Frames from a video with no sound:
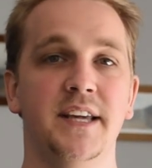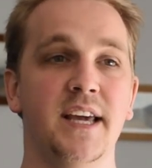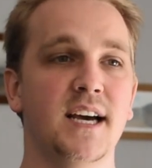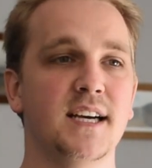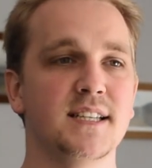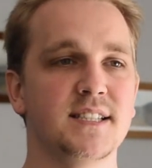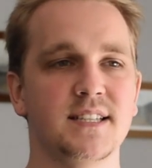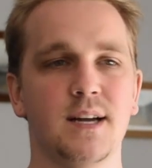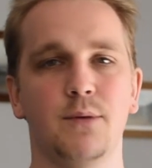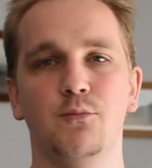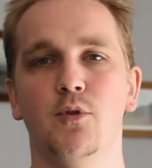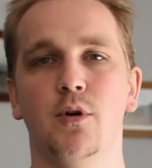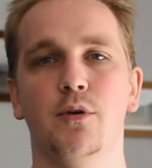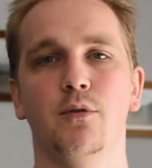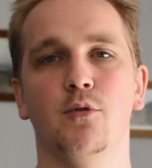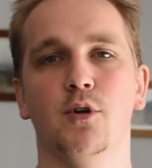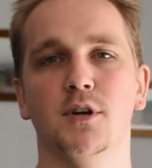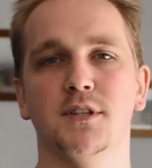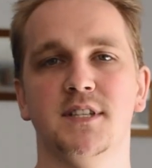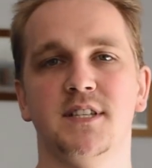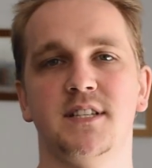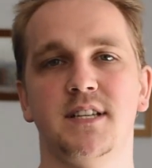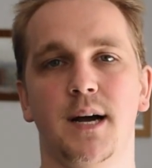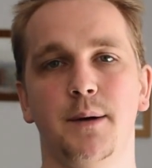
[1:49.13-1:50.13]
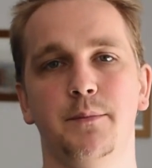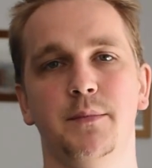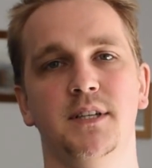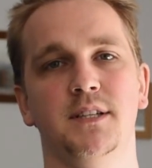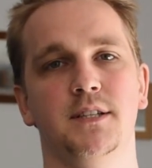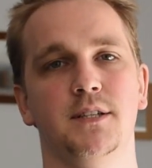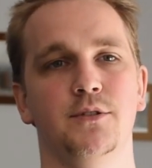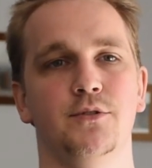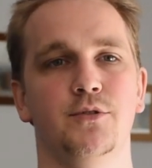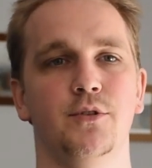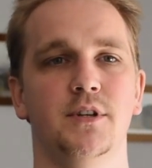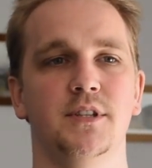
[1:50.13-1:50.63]
someone got summoned
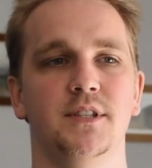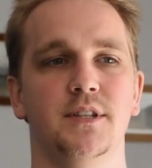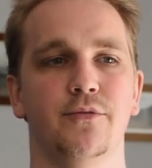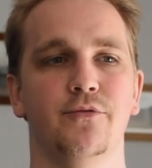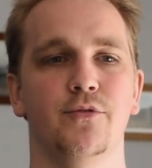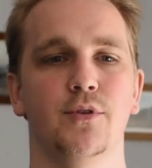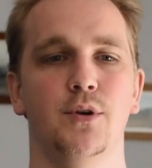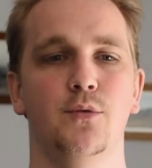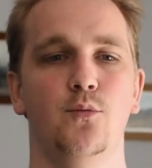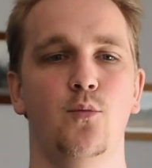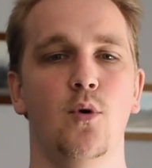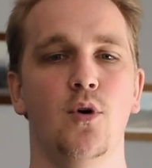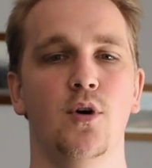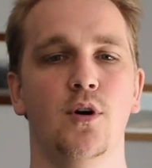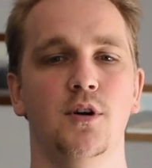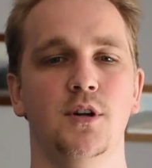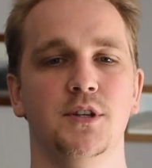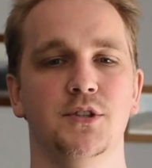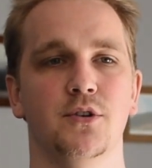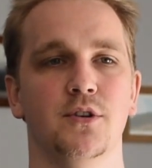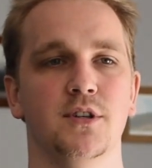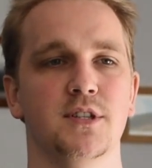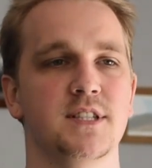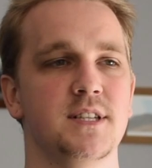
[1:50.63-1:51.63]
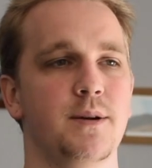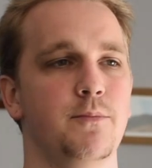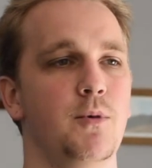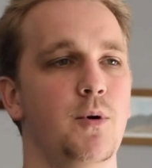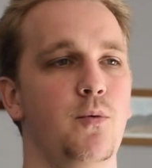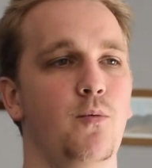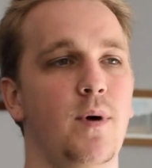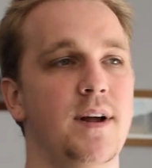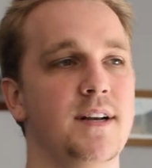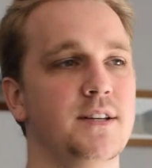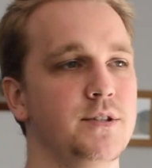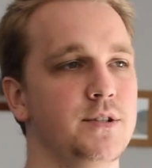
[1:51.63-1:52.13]
into a different world, or
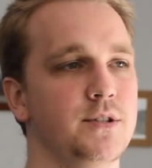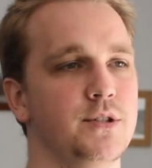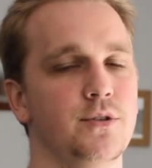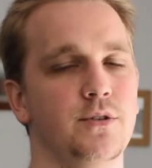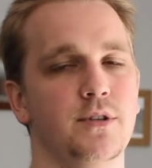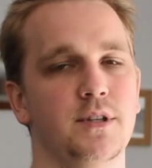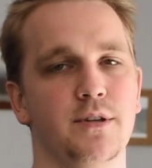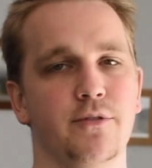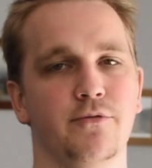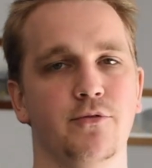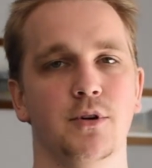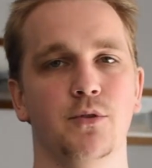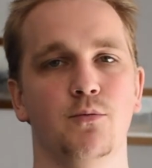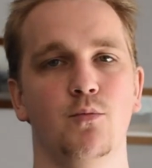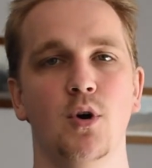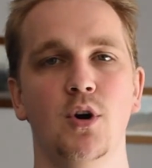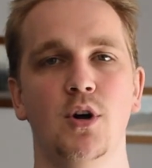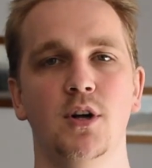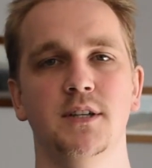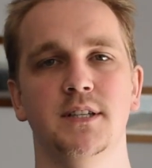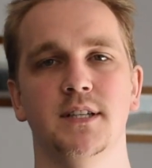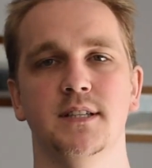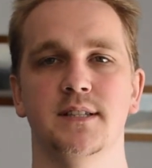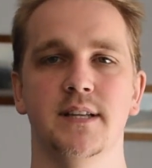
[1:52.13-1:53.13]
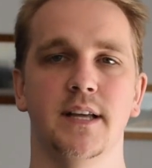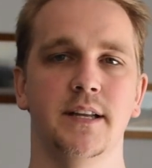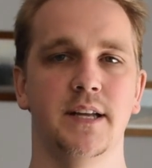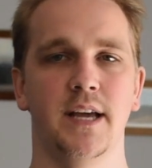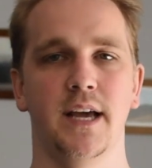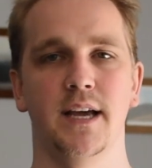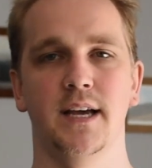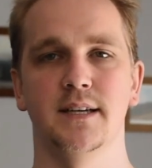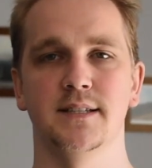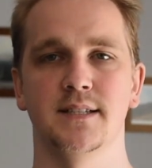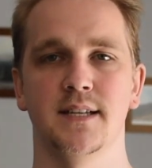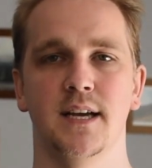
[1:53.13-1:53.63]
someone went into a different world and then
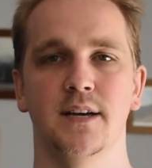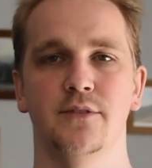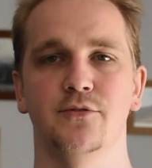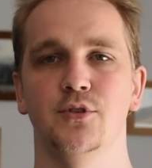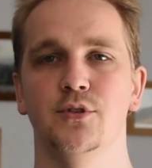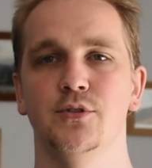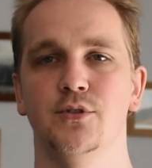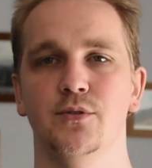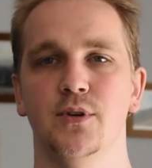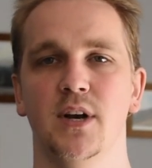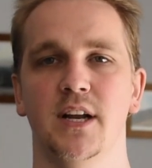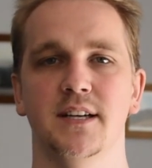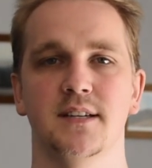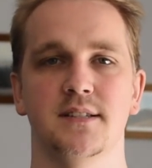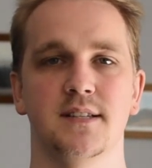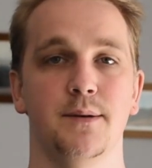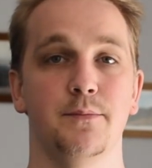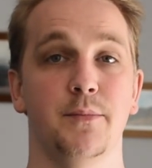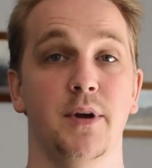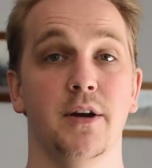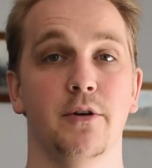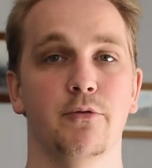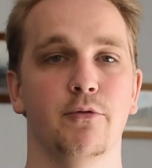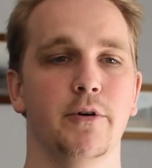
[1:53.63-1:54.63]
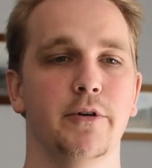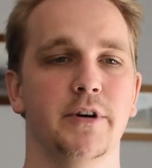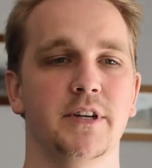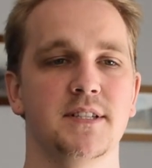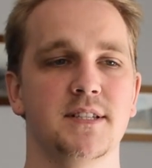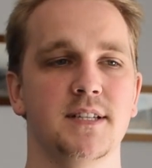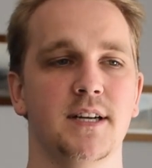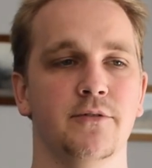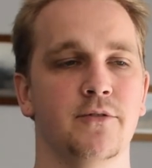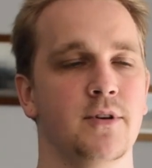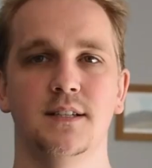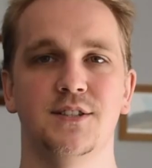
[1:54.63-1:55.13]
they have to do some heroic
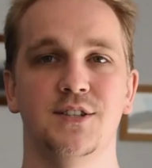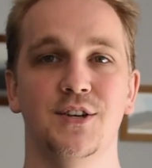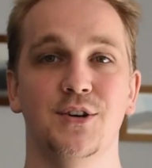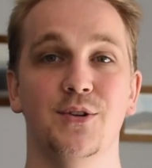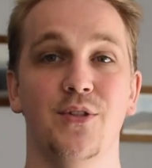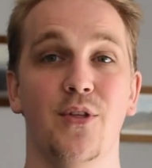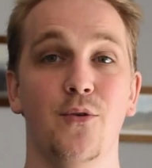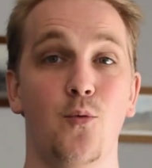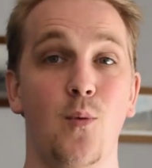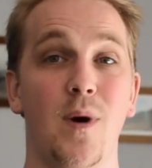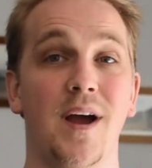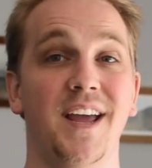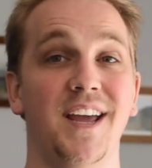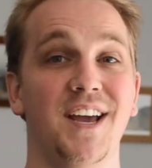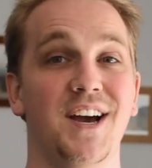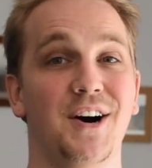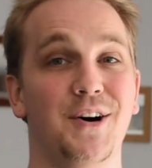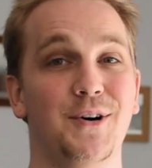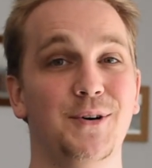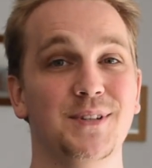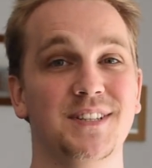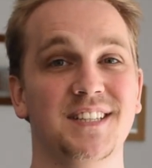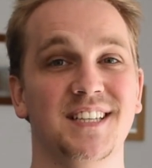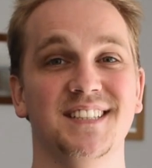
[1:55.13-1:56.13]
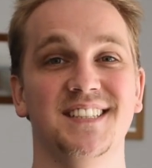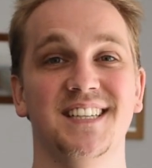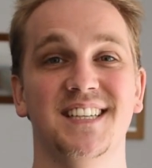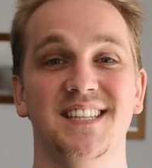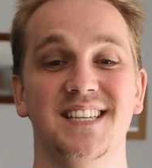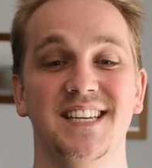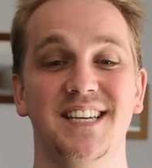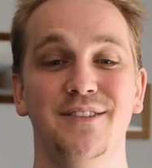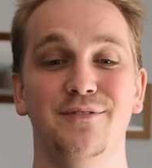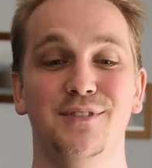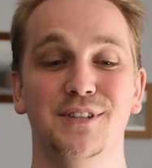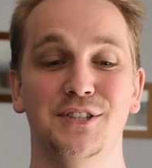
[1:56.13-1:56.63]
stuff. So the way how Tanya
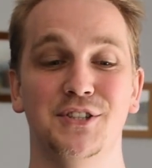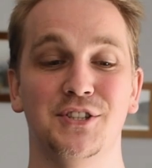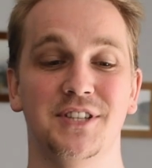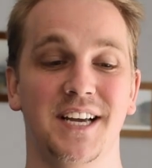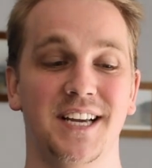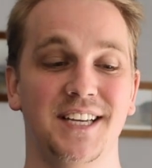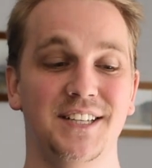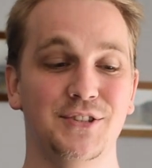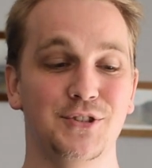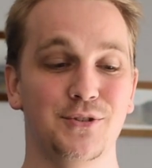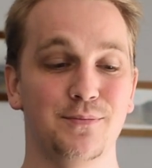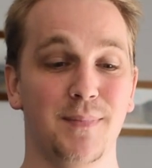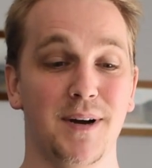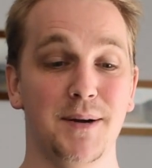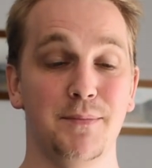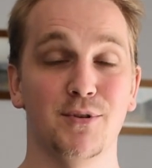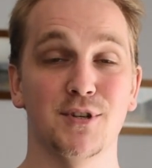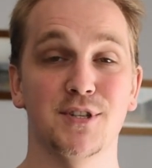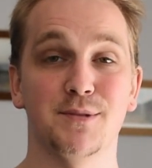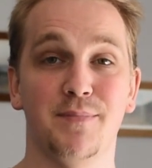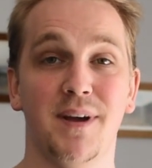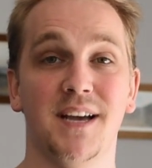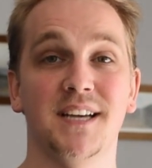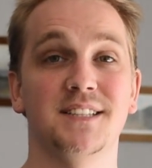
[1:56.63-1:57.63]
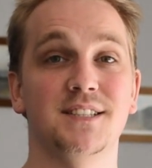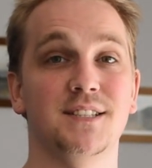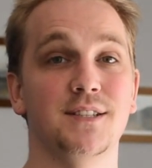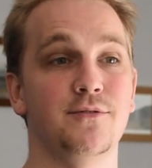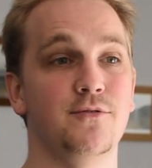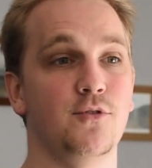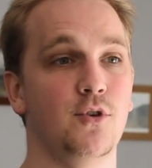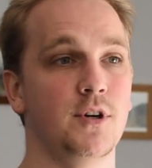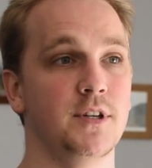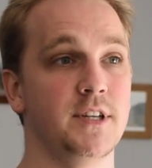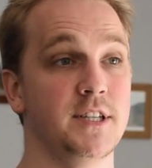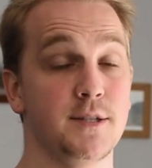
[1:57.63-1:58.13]
the Evil changed my
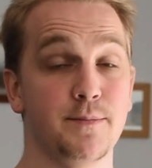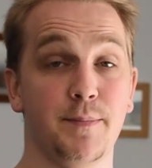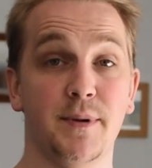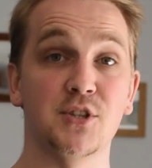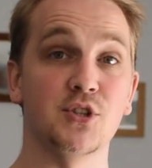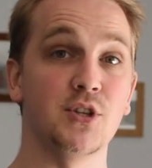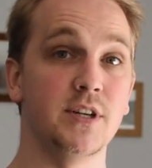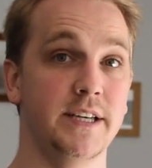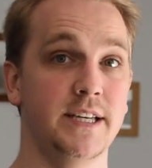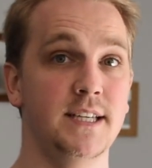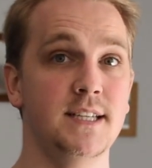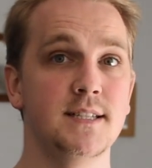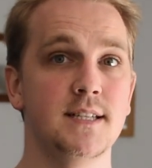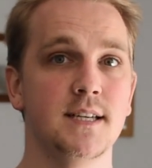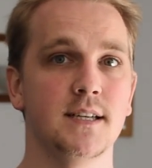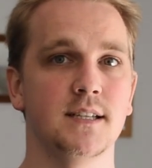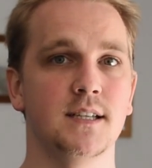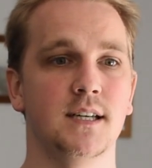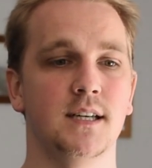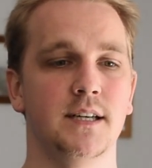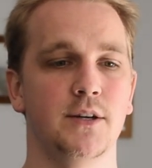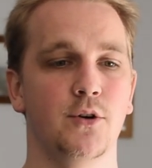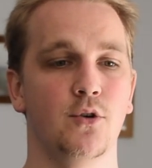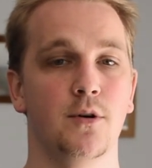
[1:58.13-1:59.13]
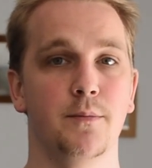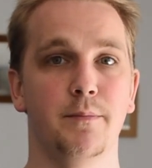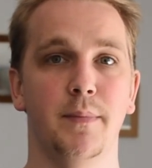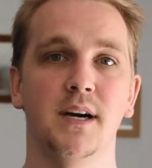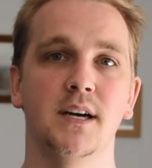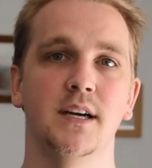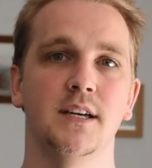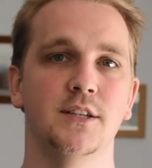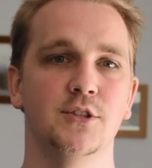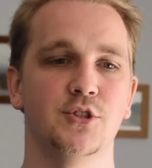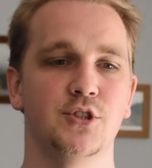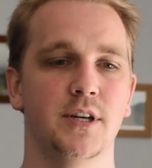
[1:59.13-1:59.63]
perspective on especially isekai or
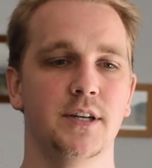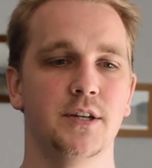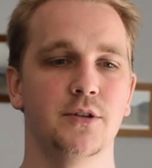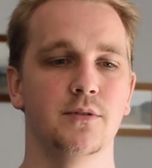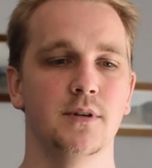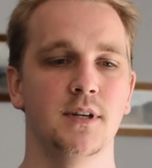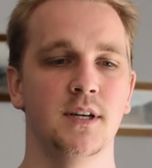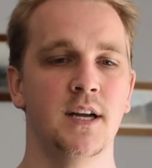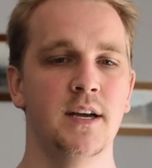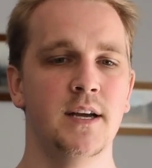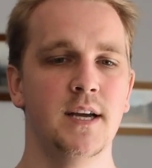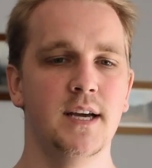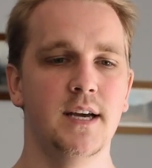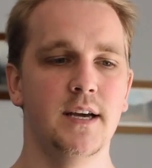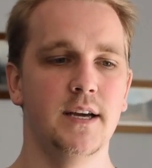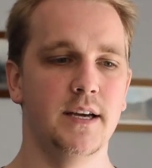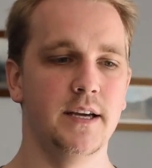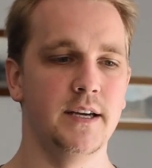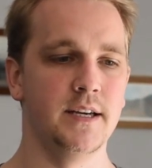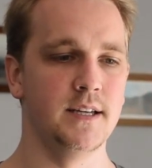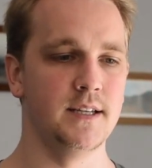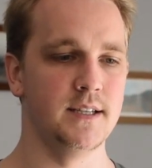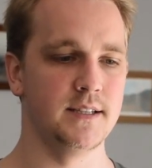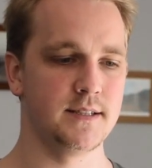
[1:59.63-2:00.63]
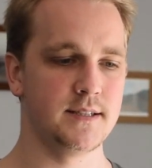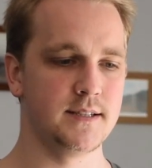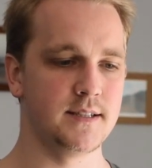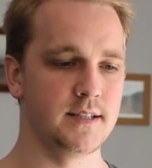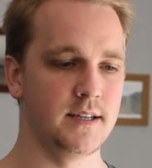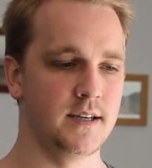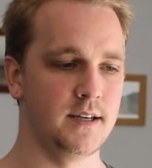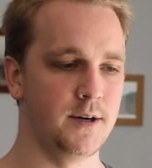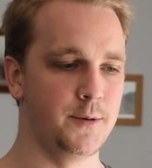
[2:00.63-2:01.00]
manga in general is